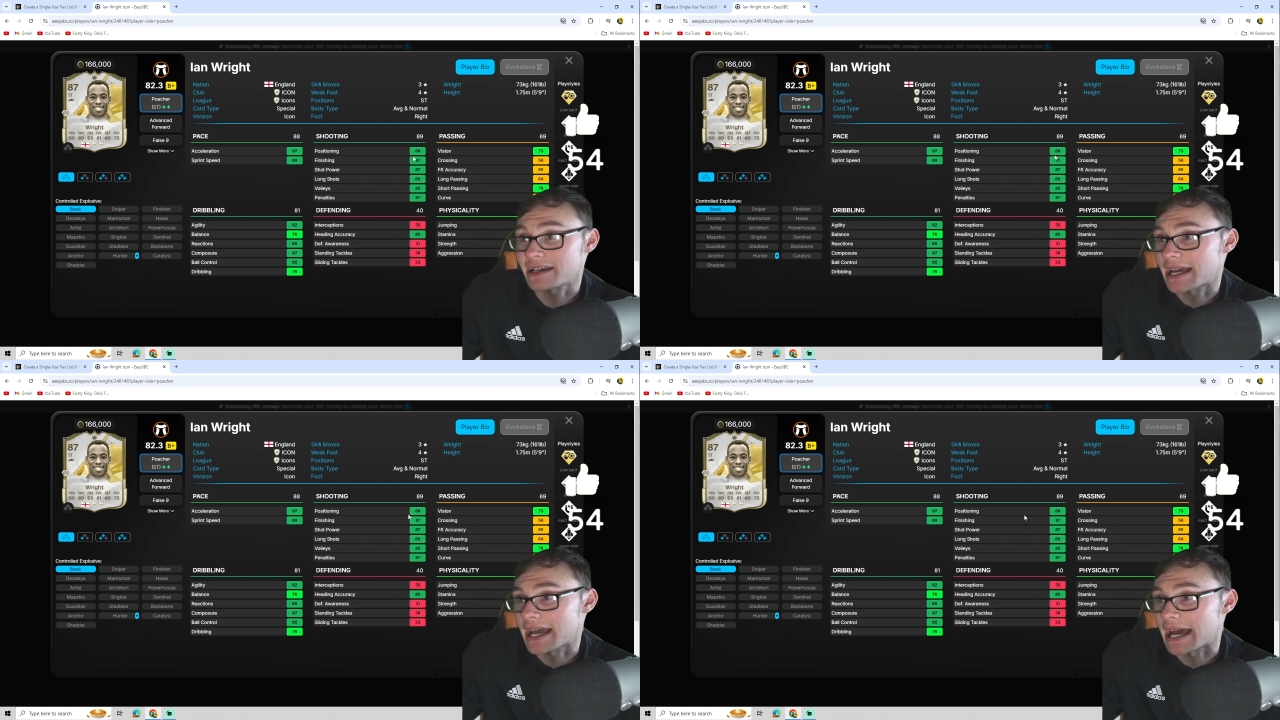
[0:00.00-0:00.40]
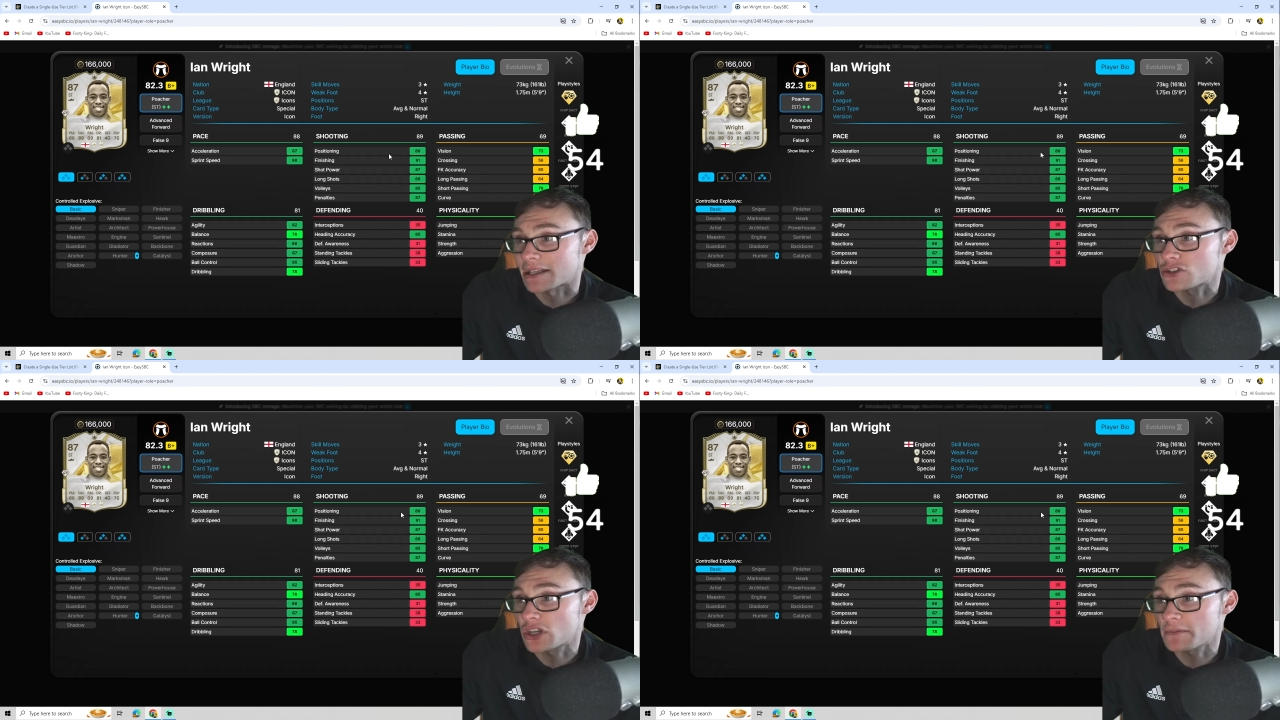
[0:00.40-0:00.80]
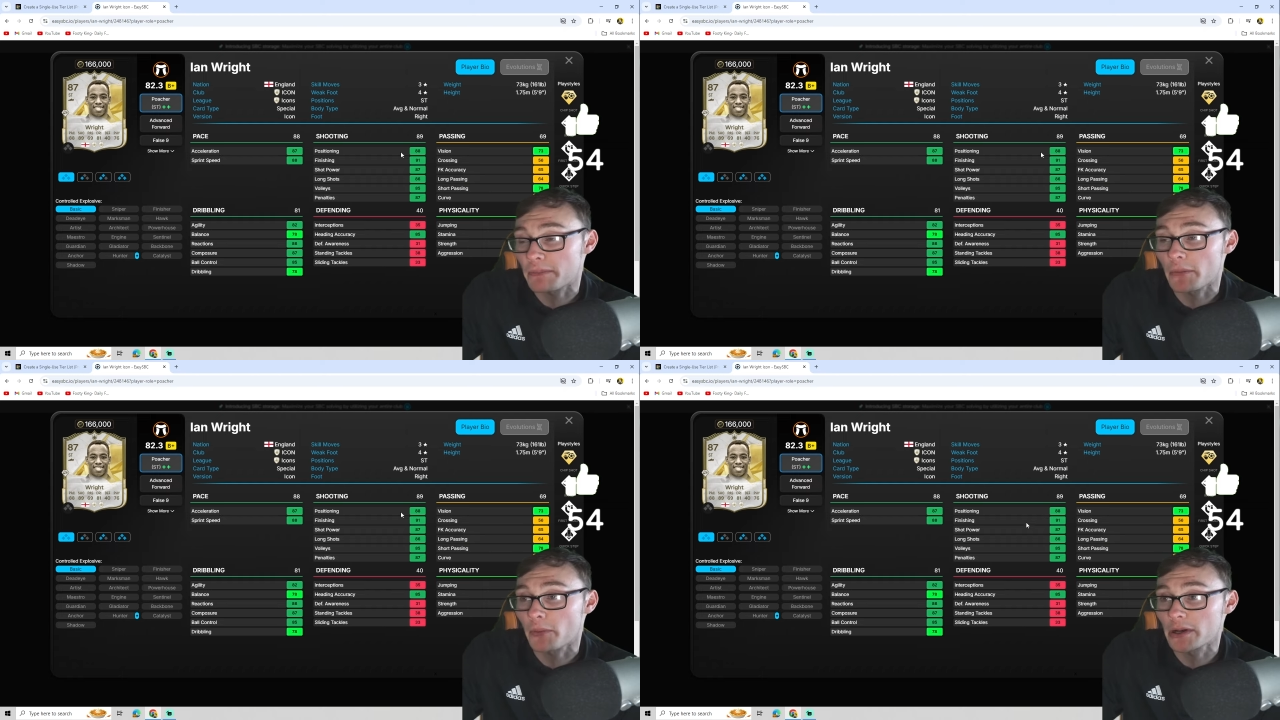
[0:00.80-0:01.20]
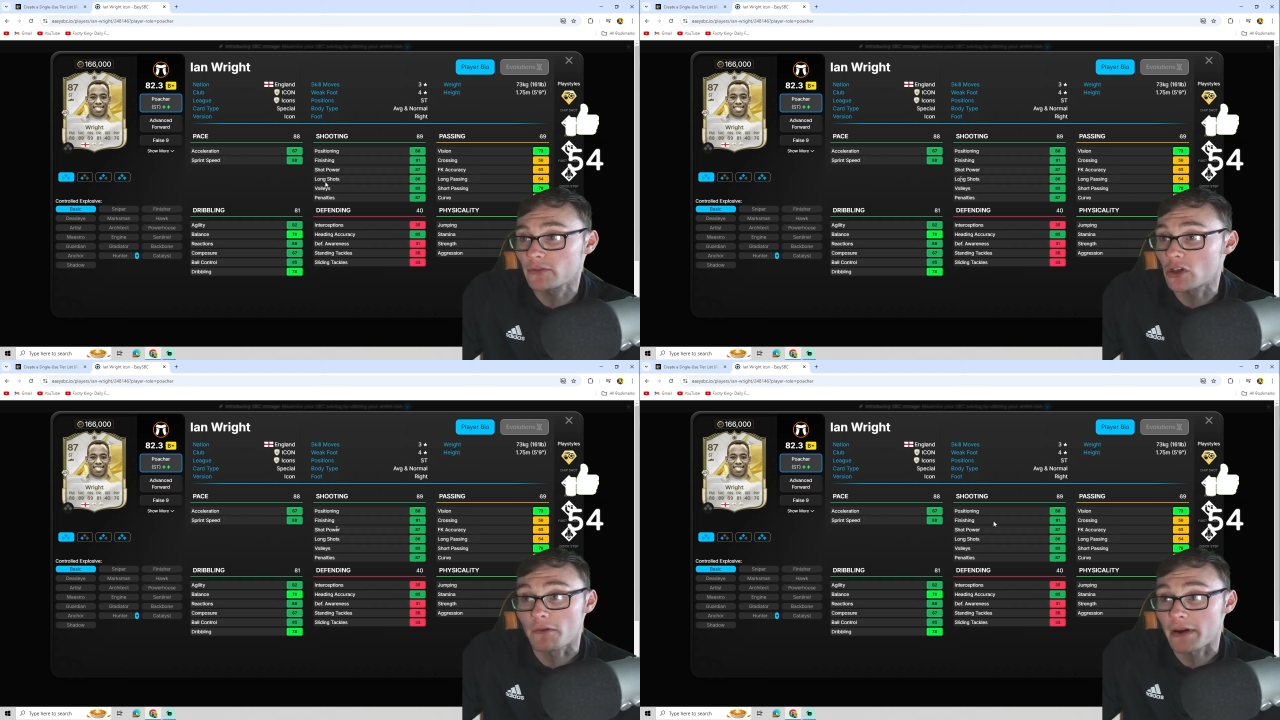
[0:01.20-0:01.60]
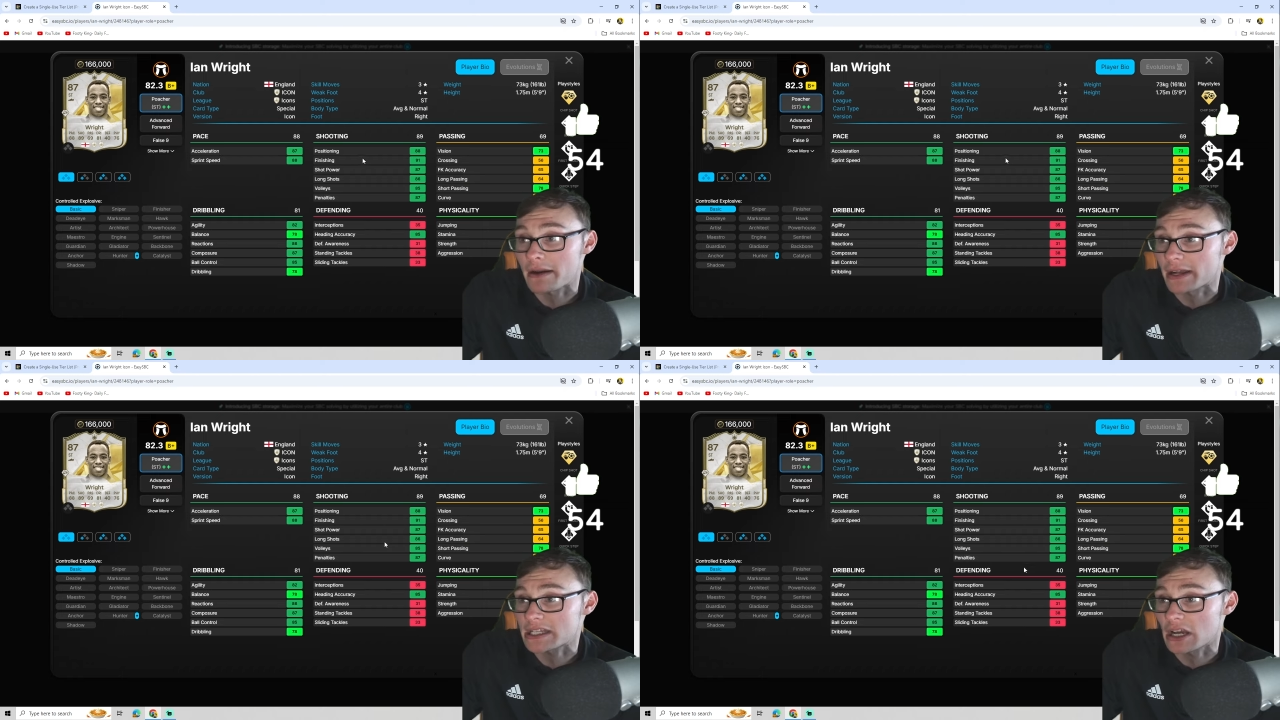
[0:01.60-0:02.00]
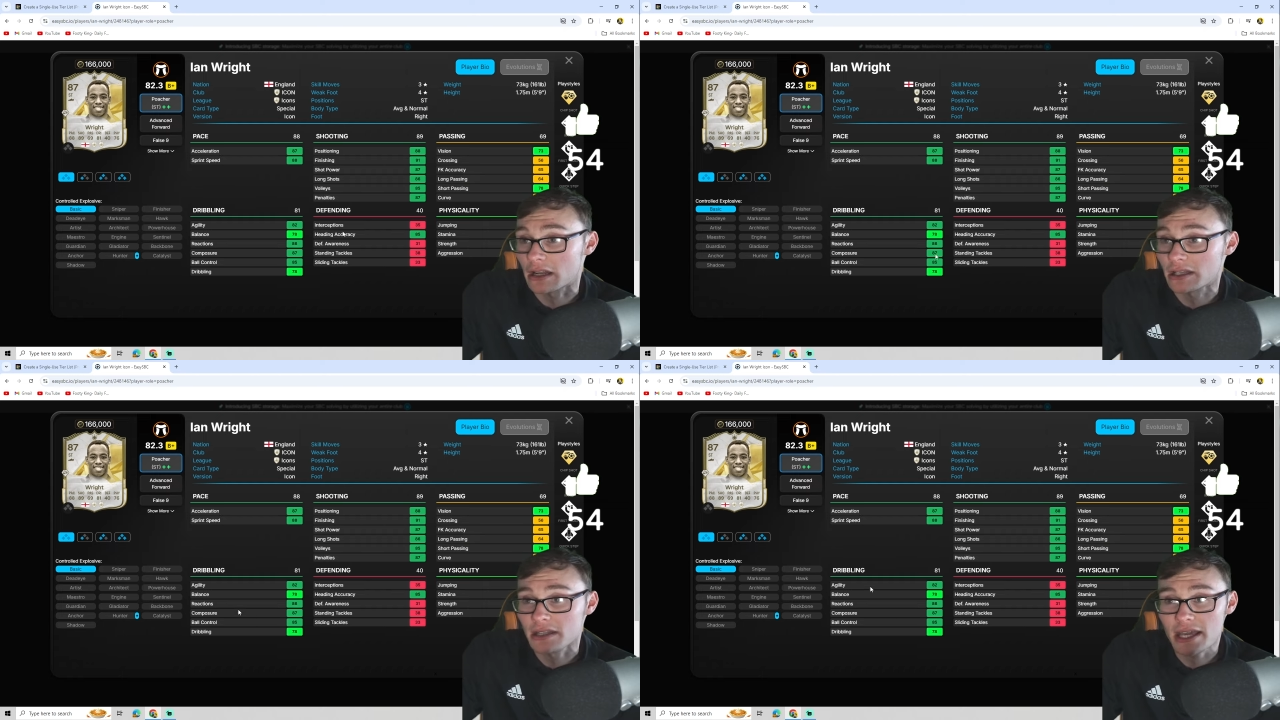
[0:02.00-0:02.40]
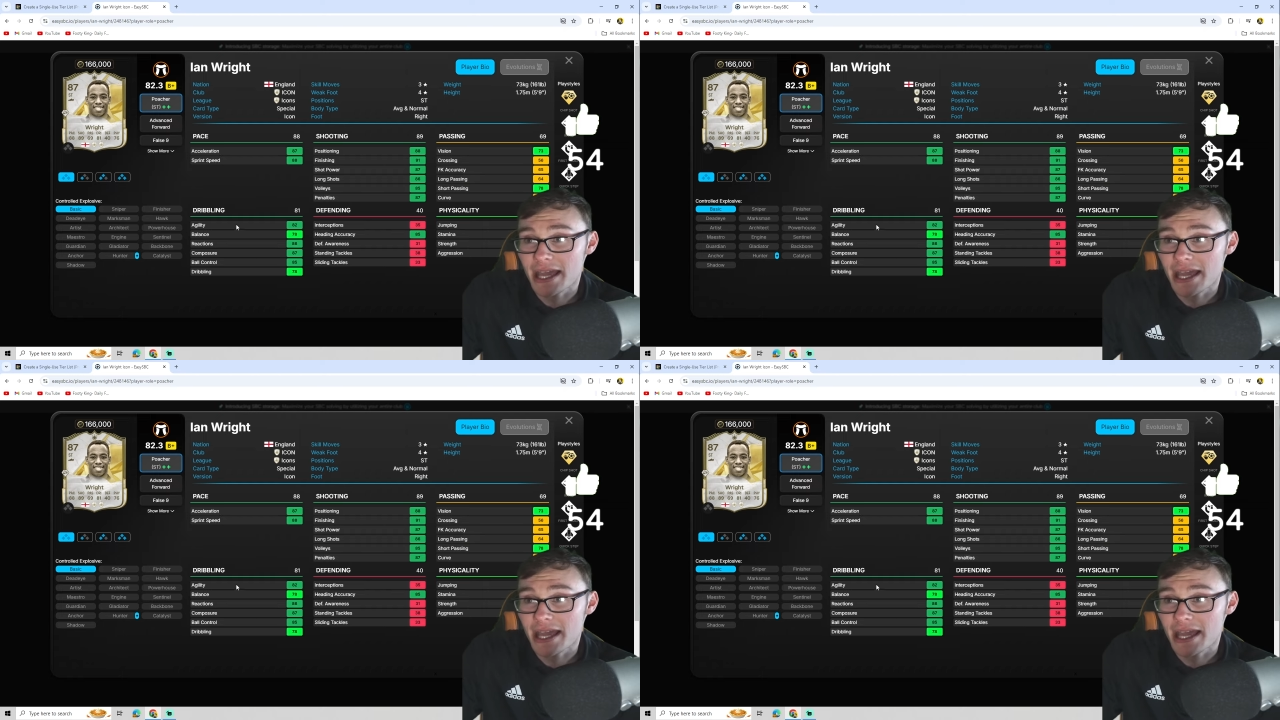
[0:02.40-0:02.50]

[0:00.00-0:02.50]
and shooting point of view are very, very solid.